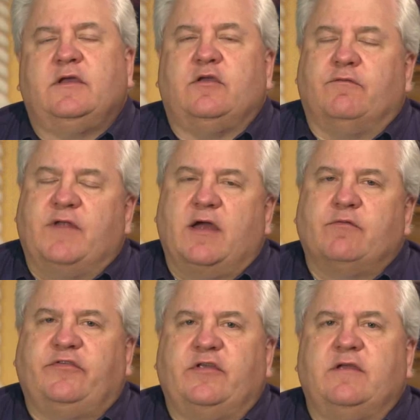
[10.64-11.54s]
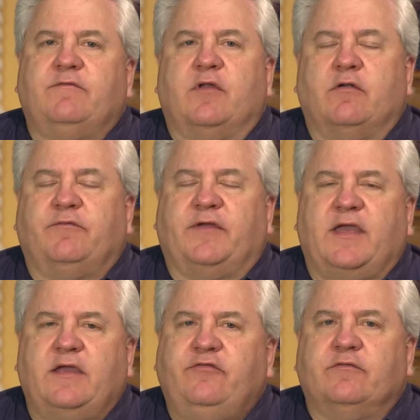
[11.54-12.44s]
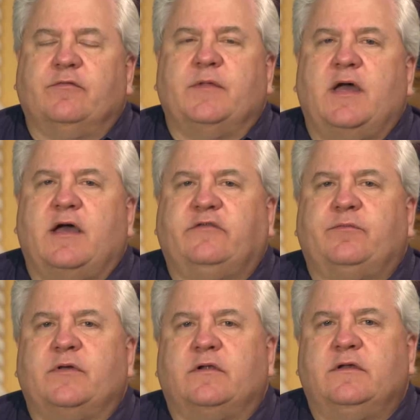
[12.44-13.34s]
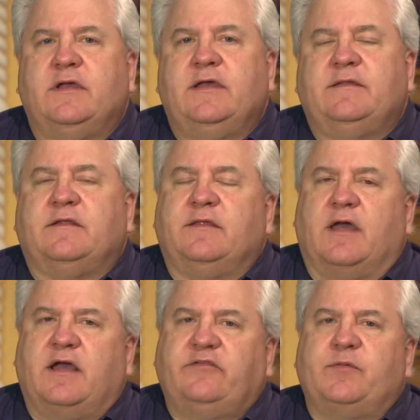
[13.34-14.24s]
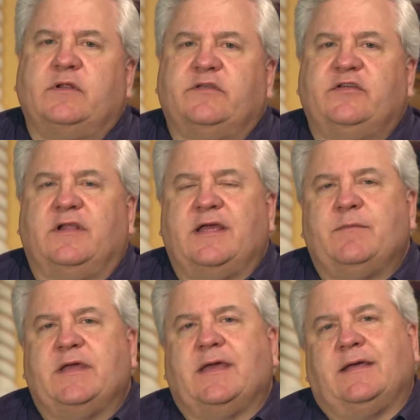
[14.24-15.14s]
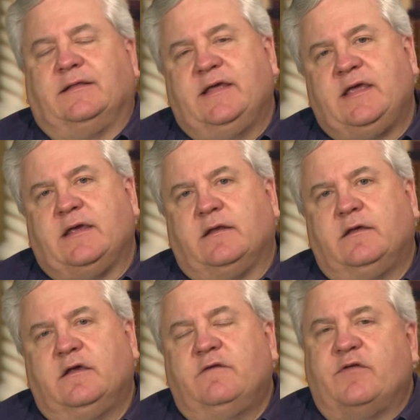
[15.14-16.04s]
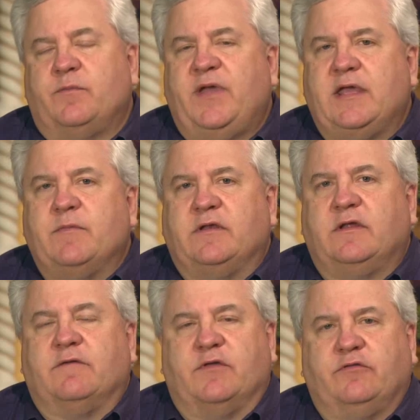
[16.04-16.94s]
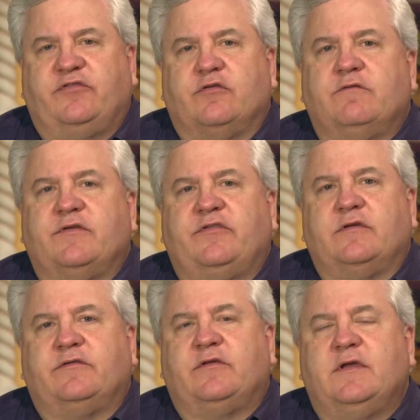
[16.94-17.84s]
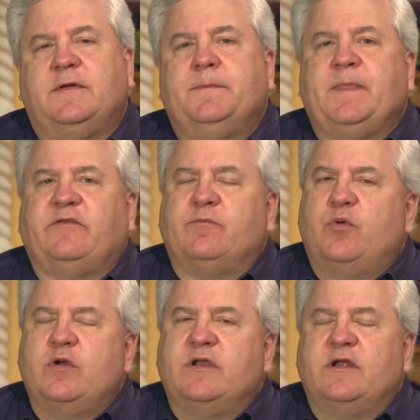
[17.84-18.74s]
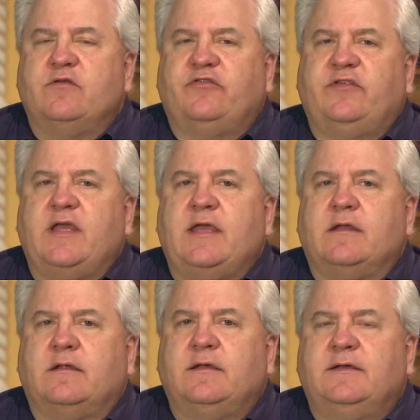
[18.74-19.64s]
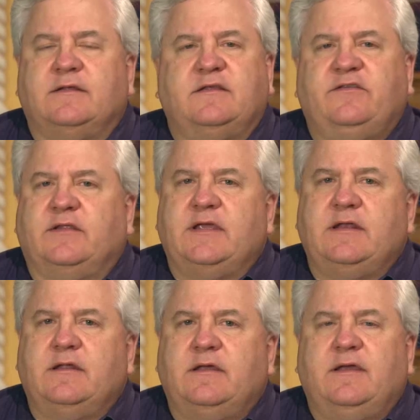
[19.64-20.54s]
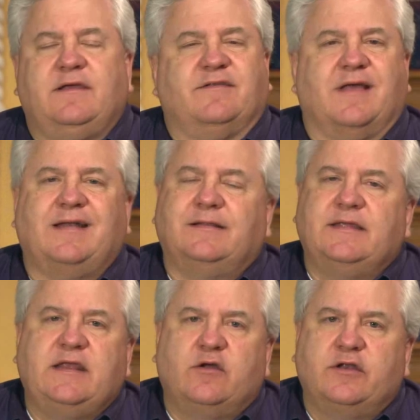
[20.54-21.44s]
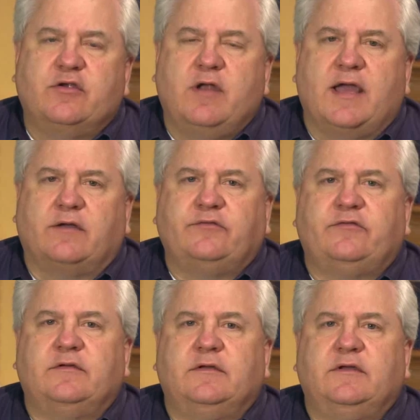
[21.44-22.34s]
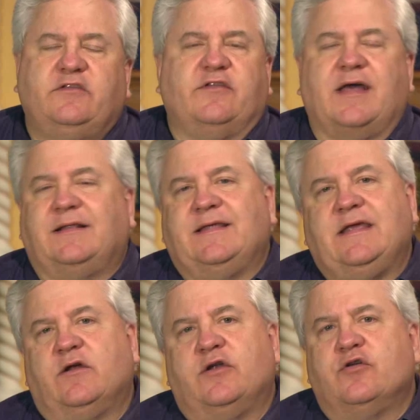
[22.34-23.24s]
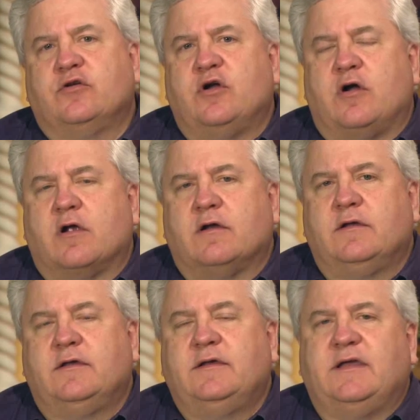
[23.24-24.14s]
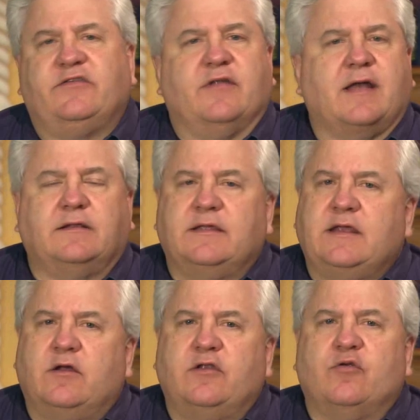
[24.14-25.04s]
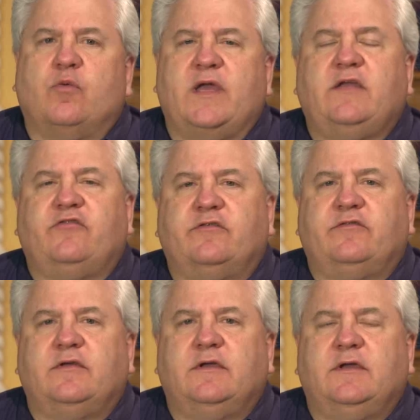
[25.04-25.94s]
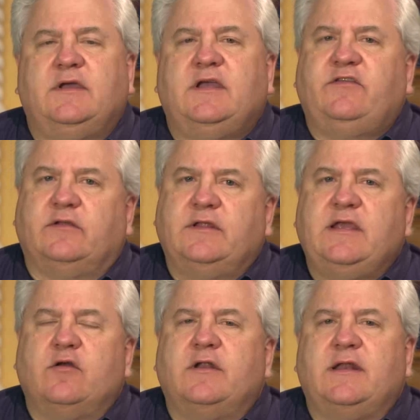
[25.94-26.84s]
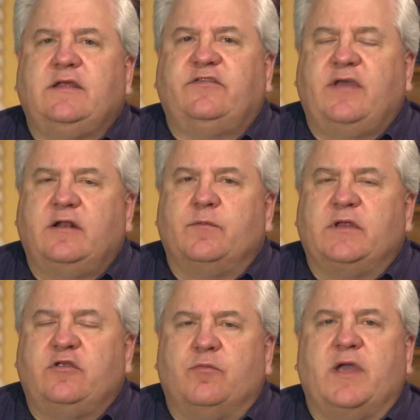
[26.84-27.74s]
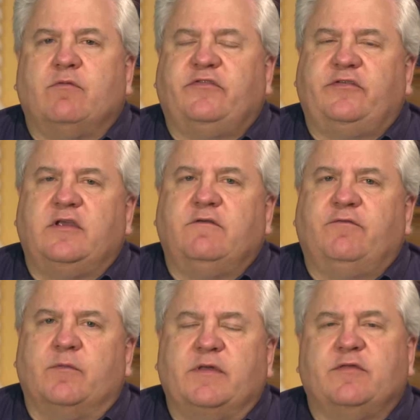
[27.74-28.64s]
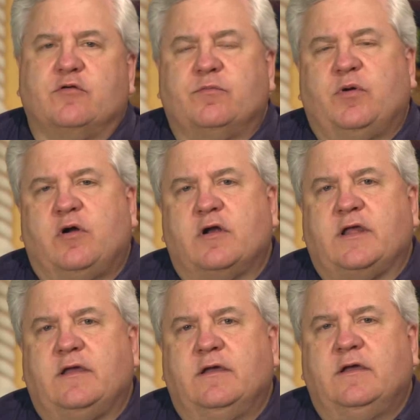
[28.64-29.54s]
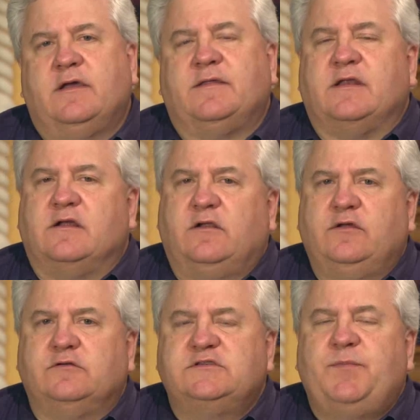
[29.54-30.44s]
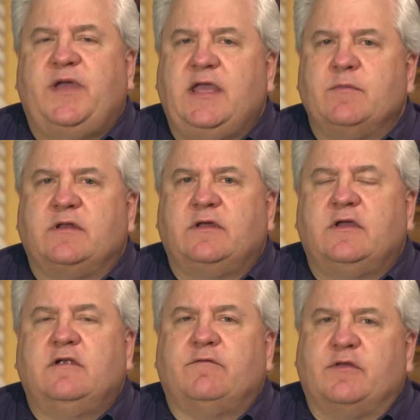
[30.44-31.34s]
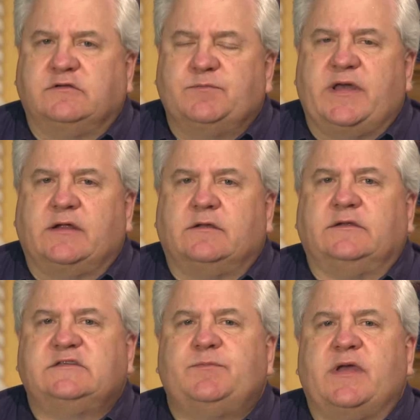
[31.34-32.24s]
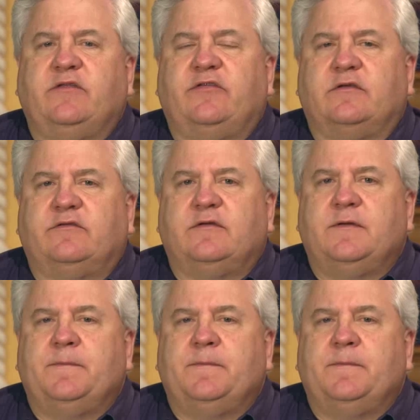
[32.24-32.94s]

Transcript: You've now received notification from the hospital that the hospital is claiming a lien for the payment of those services. It's important to understand that this lien is not a lien on your house, it's not a lien on your car, it's not a lien on your wages. It's a lien on any settlement you may receive from a third party that includes payment for those medical expenses.